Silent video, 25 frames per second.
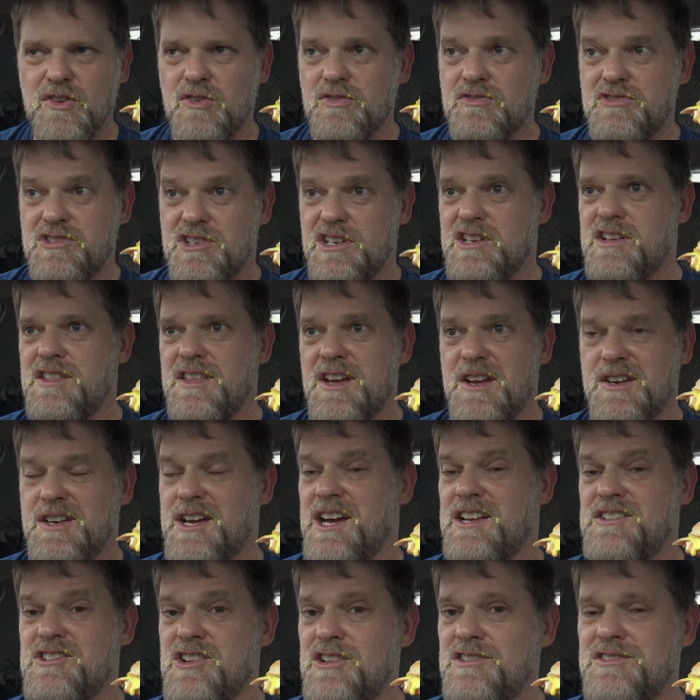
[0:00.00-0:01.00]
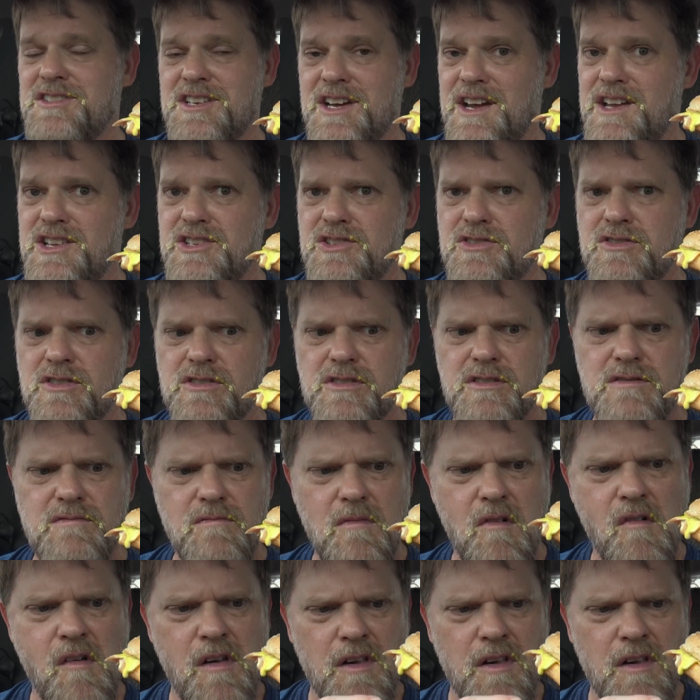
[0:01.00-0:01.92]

thought, gee, that onion tastes good.